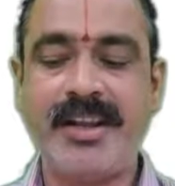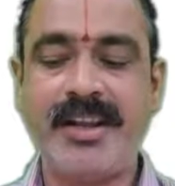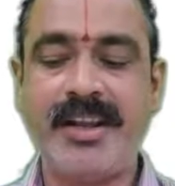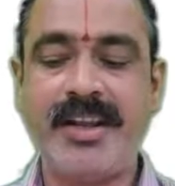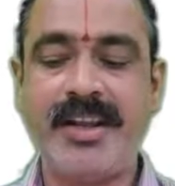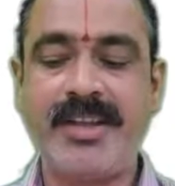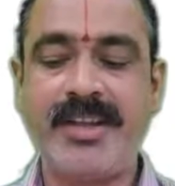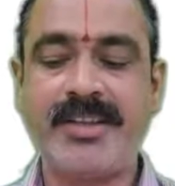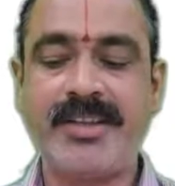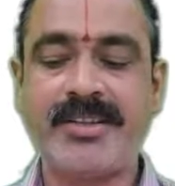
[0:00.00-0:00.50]

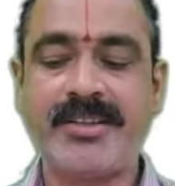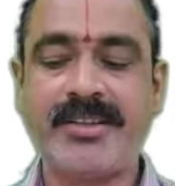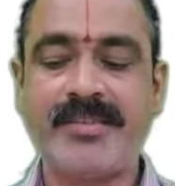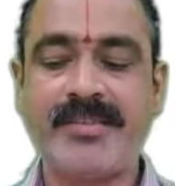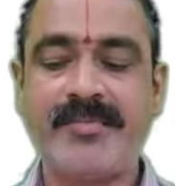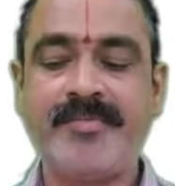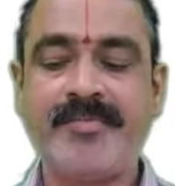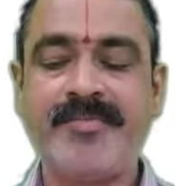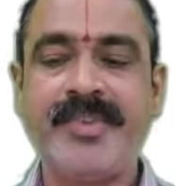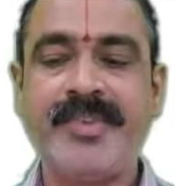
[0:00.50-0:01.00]
is
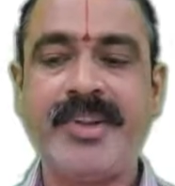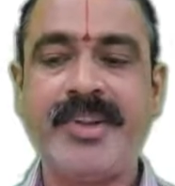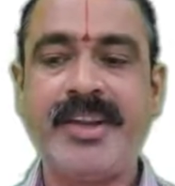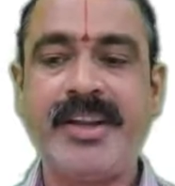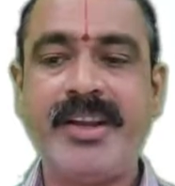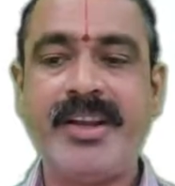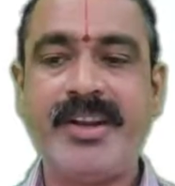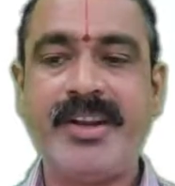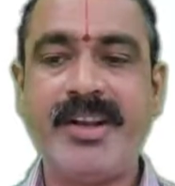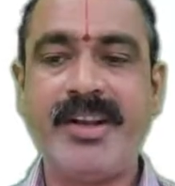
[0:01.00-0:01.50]

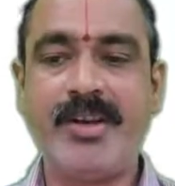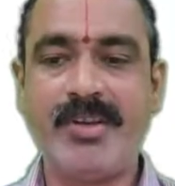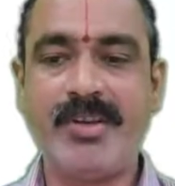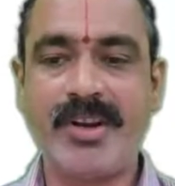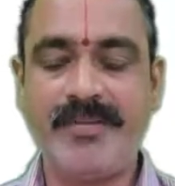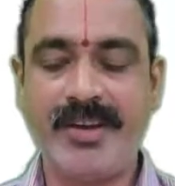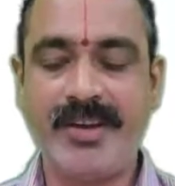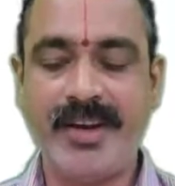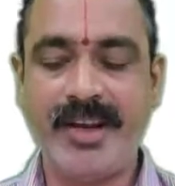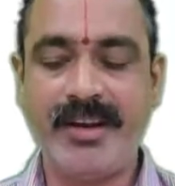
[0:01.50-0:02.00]
in
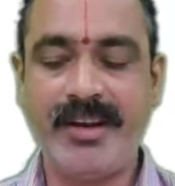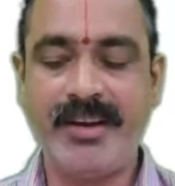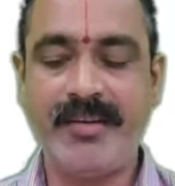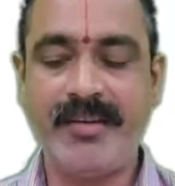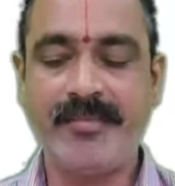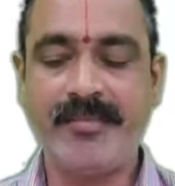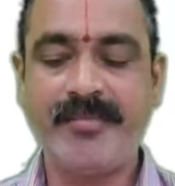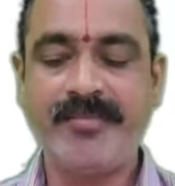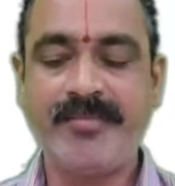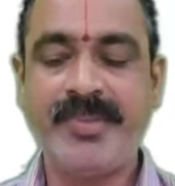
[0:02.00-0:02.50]

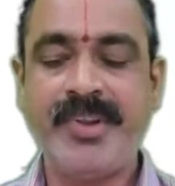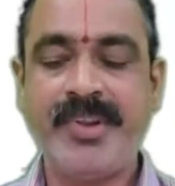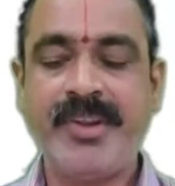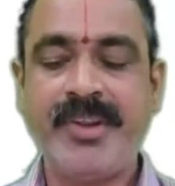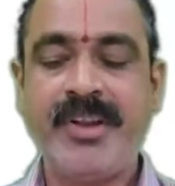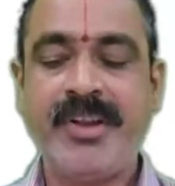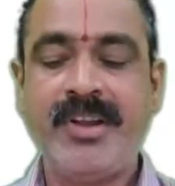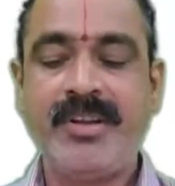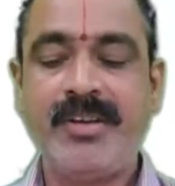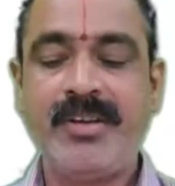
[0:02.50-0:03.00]
counterfile
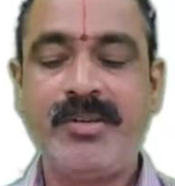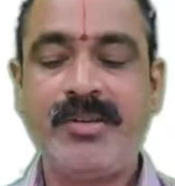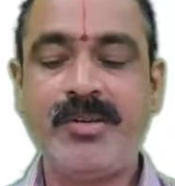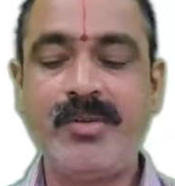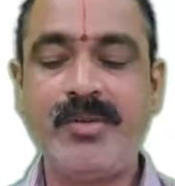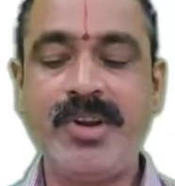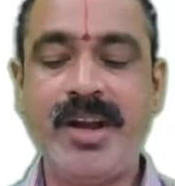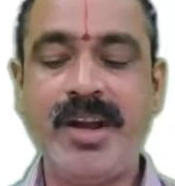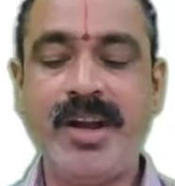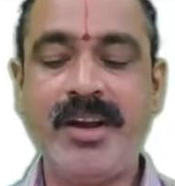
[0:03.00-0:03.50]

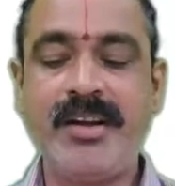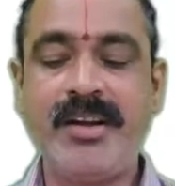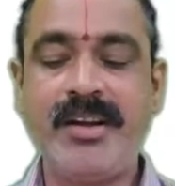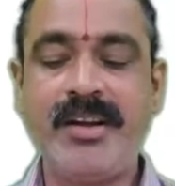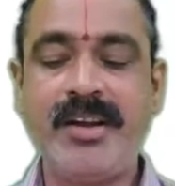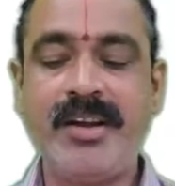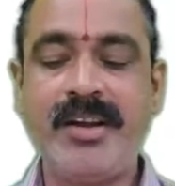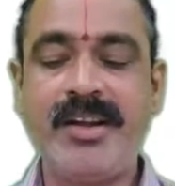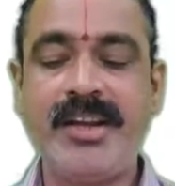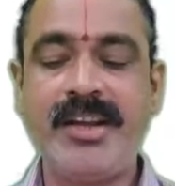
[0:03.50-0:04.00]
do
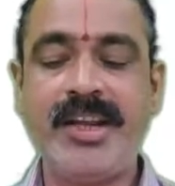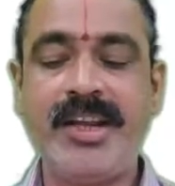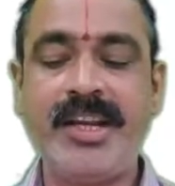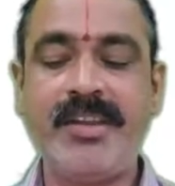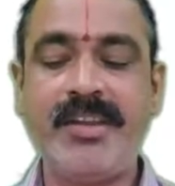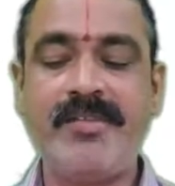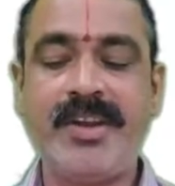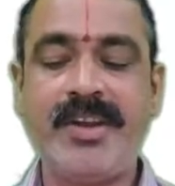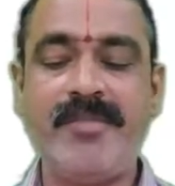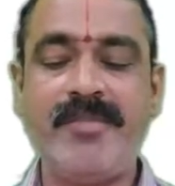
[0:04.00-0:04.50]
not in
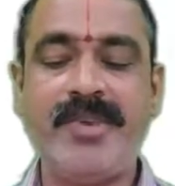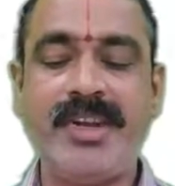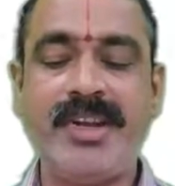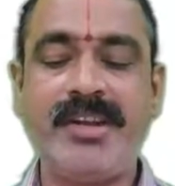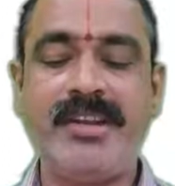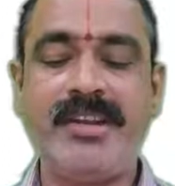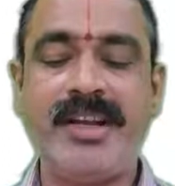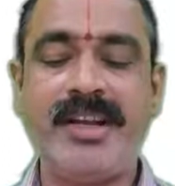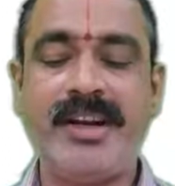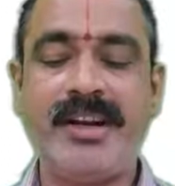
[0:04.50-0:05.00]
any way
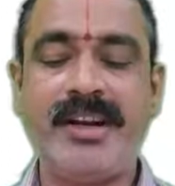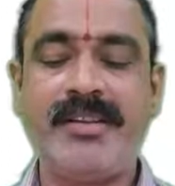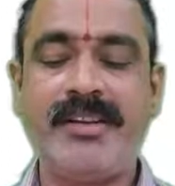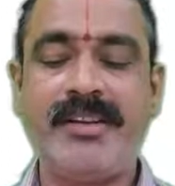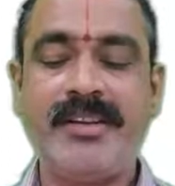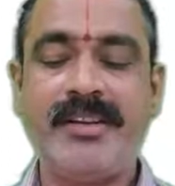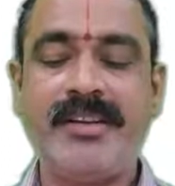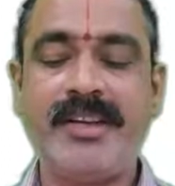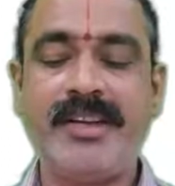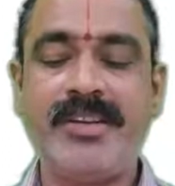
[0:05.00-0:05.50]
mean that
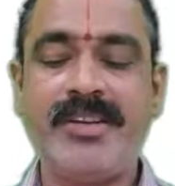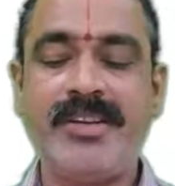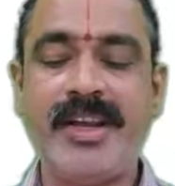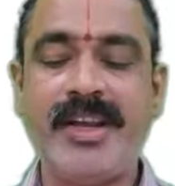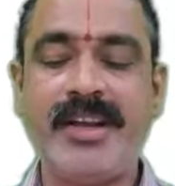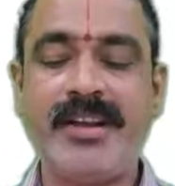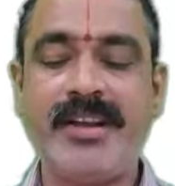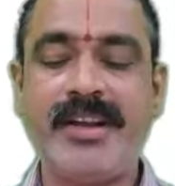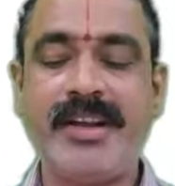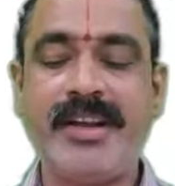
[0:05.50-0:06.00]
the check
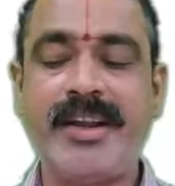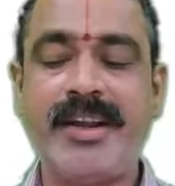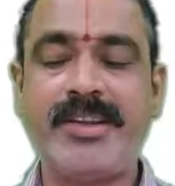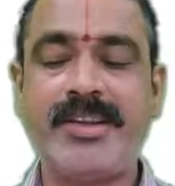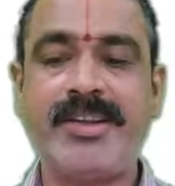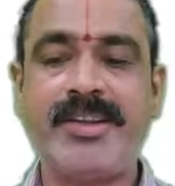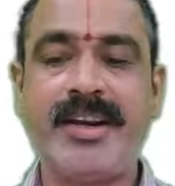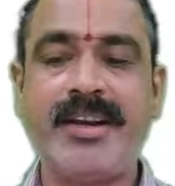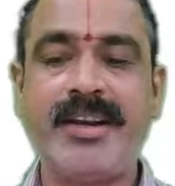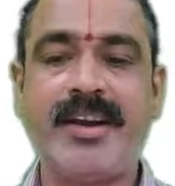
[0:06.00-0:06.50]

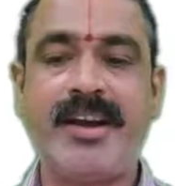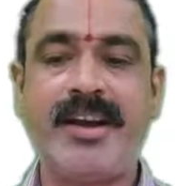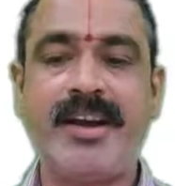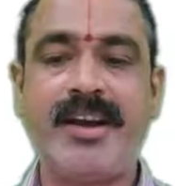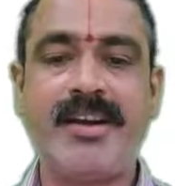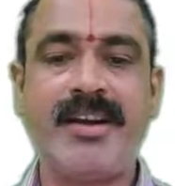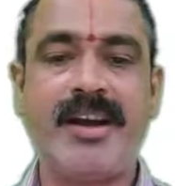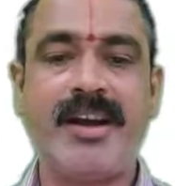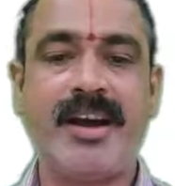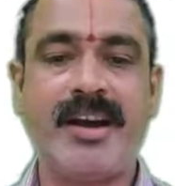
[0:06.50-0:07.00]
etc.
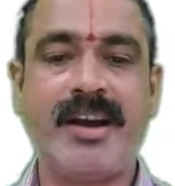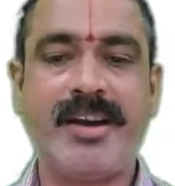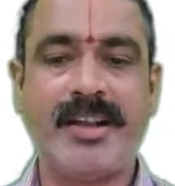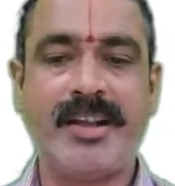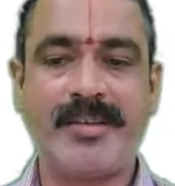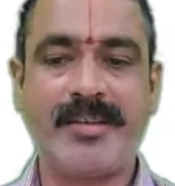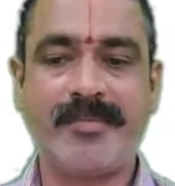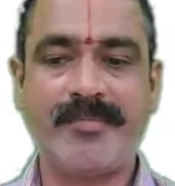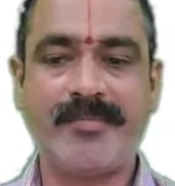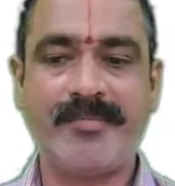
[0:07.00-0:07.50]
are in order.
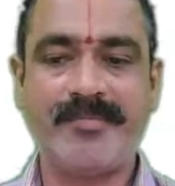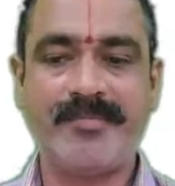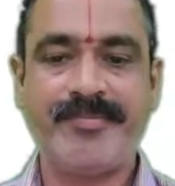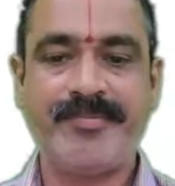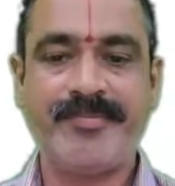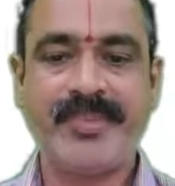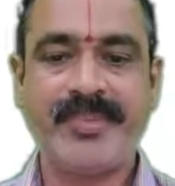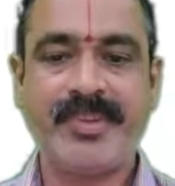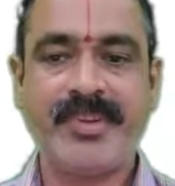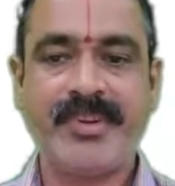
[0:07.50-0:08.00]

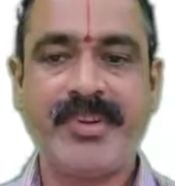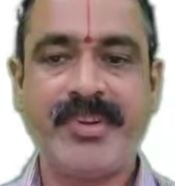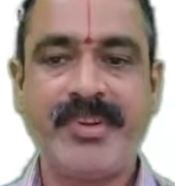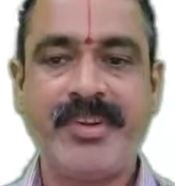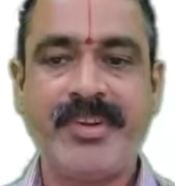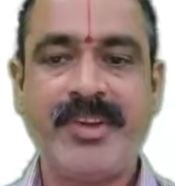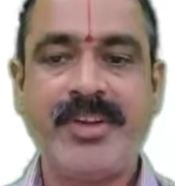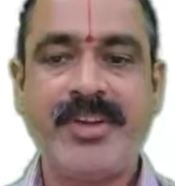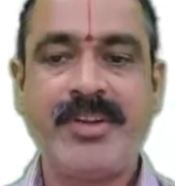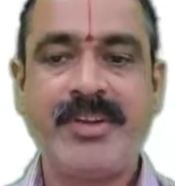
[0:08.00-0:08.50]

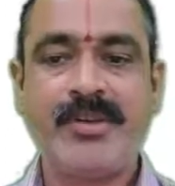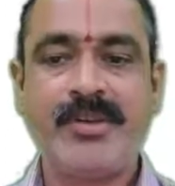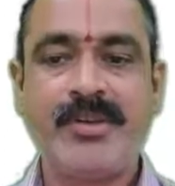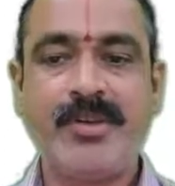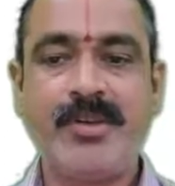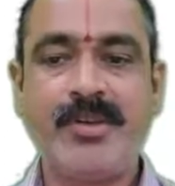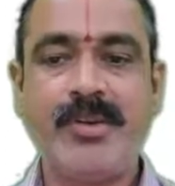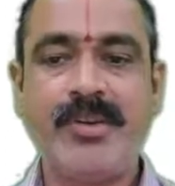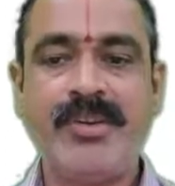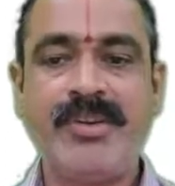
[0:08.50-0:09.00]

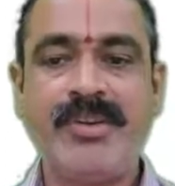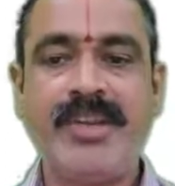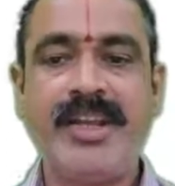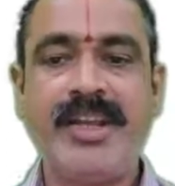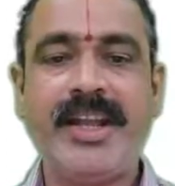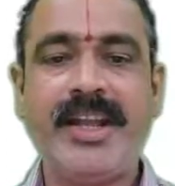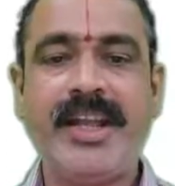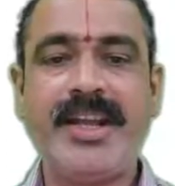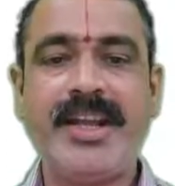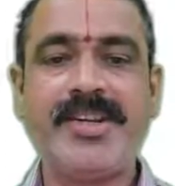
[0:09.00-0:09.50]
So
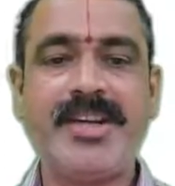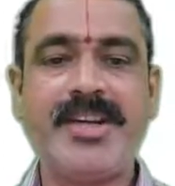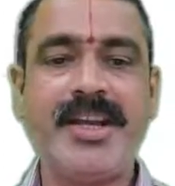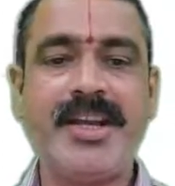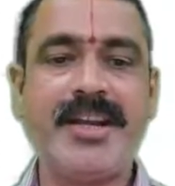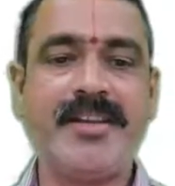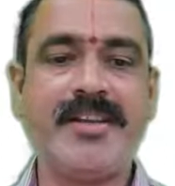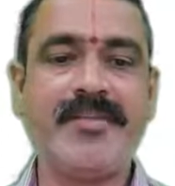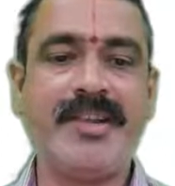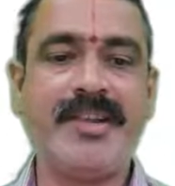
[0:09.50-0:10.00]
the
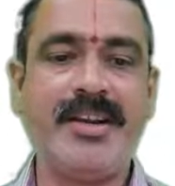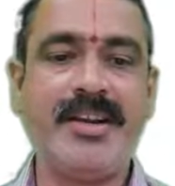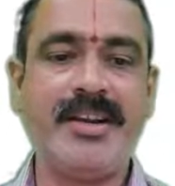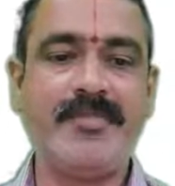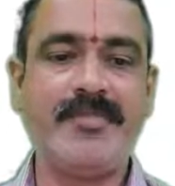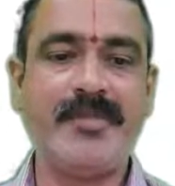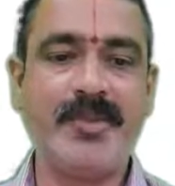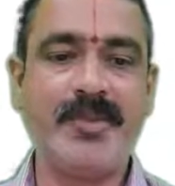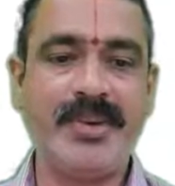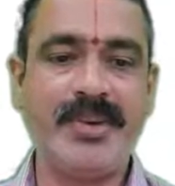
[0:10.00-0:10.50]
cashier will
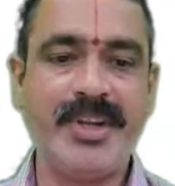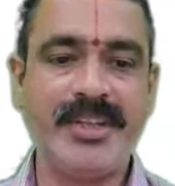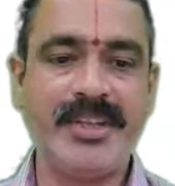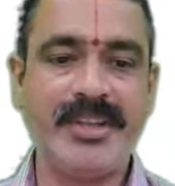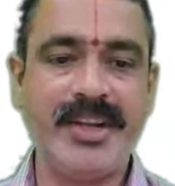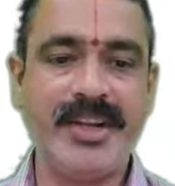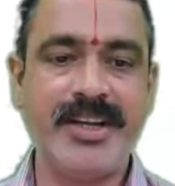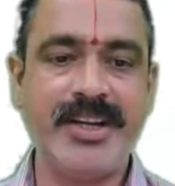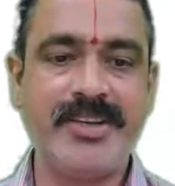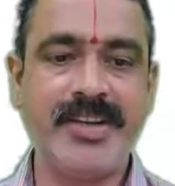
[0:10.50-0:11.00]
put his
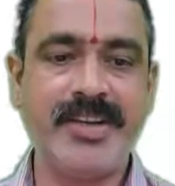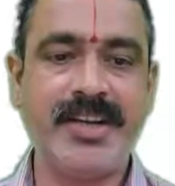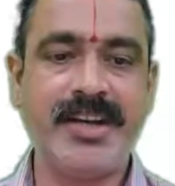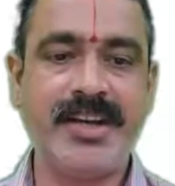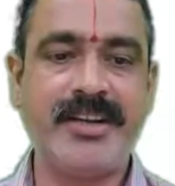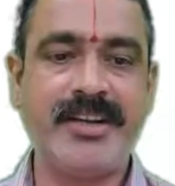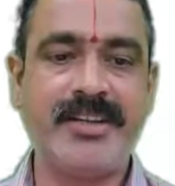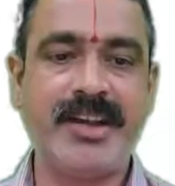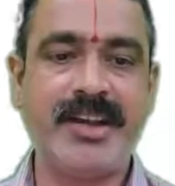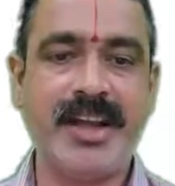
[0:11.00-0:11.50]
initial
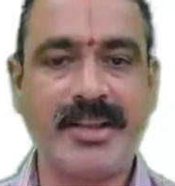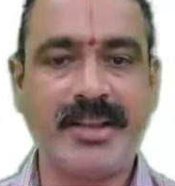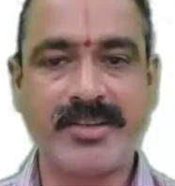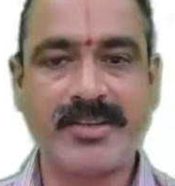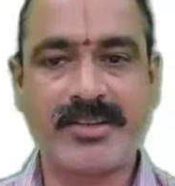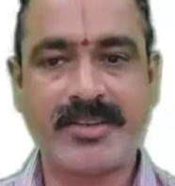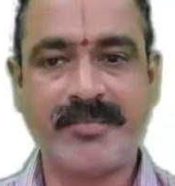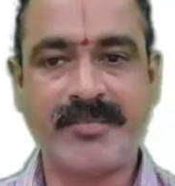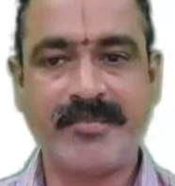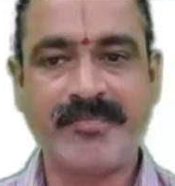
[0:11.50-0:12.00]
at the
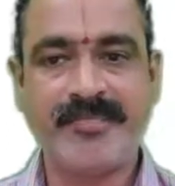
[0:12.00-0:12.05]
last